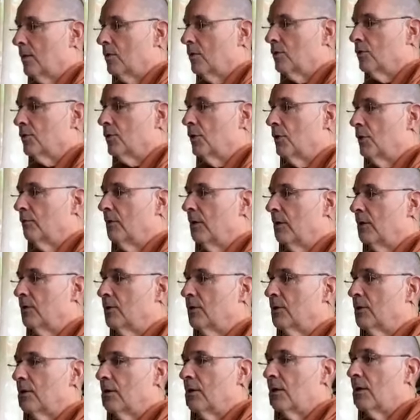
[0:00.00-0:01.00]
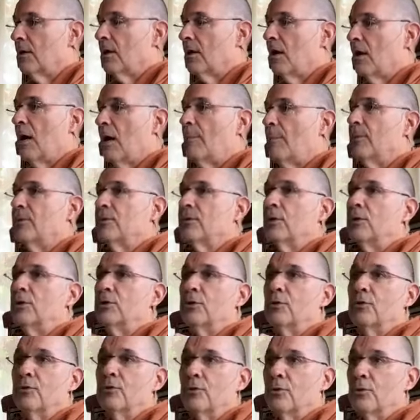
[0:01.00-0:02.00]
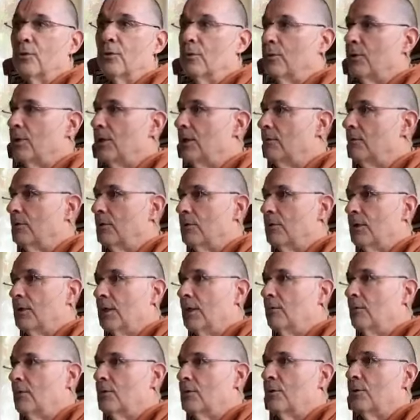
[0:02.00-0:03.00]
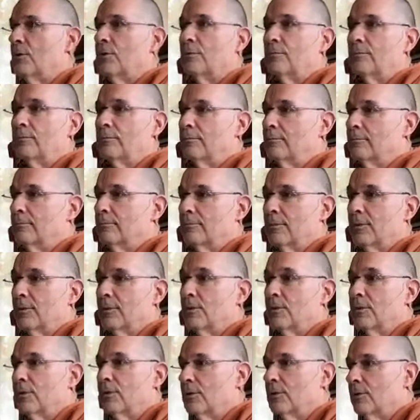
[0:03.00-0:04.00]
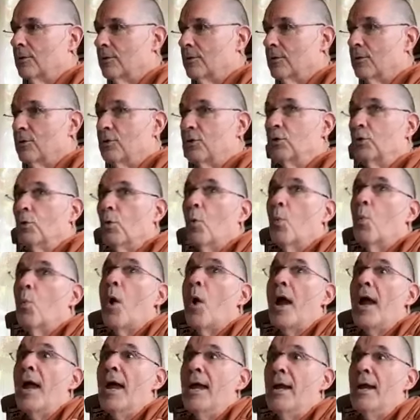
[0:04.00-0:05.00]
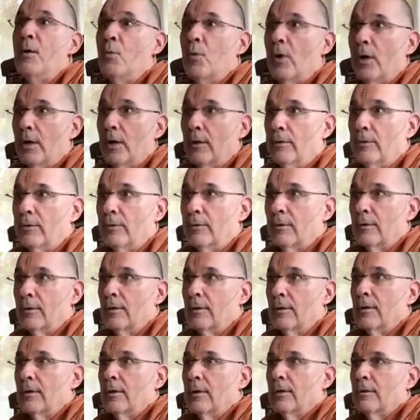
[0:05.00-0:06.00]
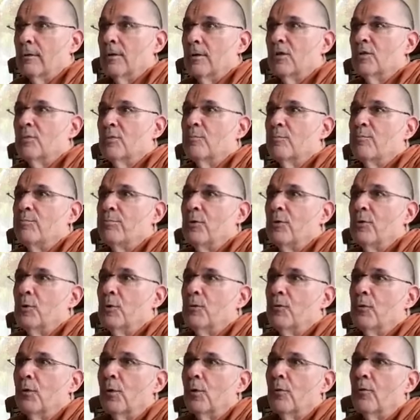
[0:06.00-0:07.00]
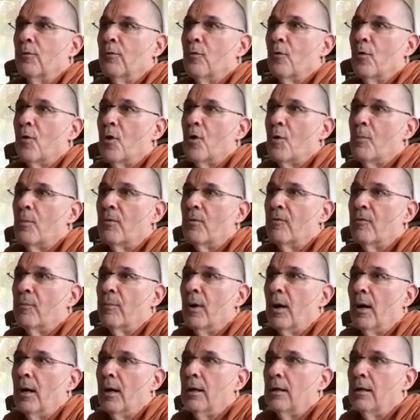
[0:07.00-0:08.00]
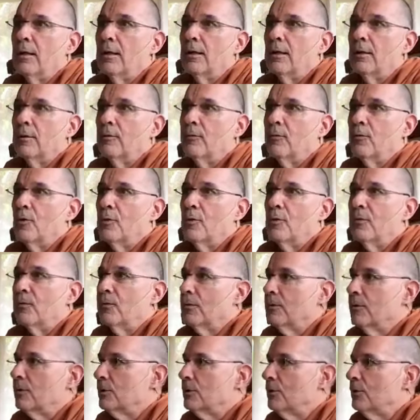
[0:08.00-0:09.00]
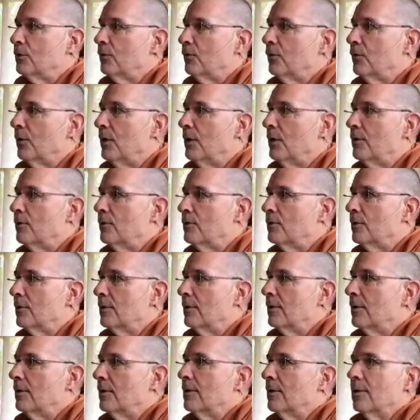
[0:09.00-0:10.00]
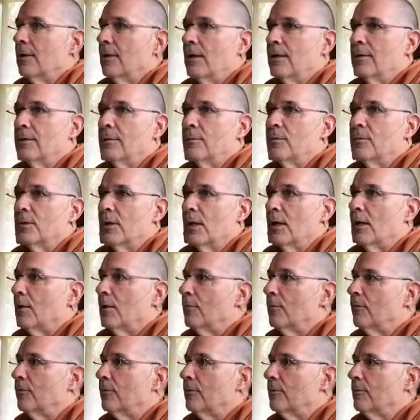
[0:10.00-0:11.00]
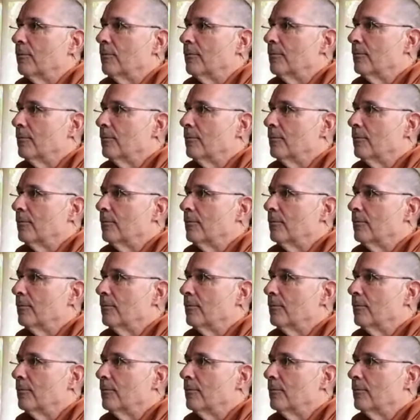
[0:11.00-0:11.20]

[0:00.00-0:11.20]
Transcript: serve as opposition to, even to do away with this beautiful form of bhakti in the form of Krishna's friends and himself.